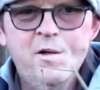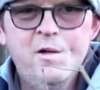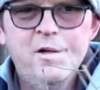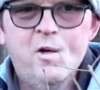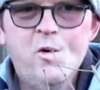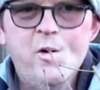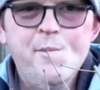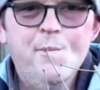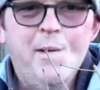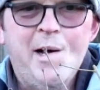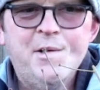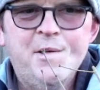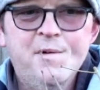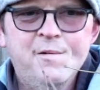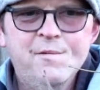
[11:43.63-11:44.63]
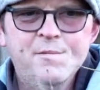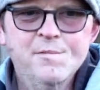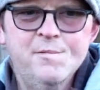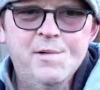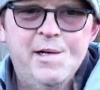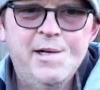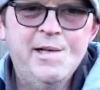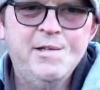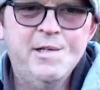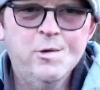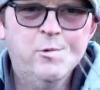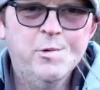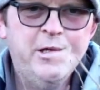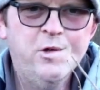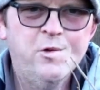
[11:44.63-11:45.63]
going mad and ending
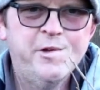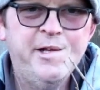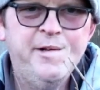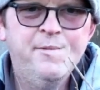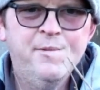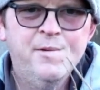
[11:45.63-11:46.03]
up with nothing.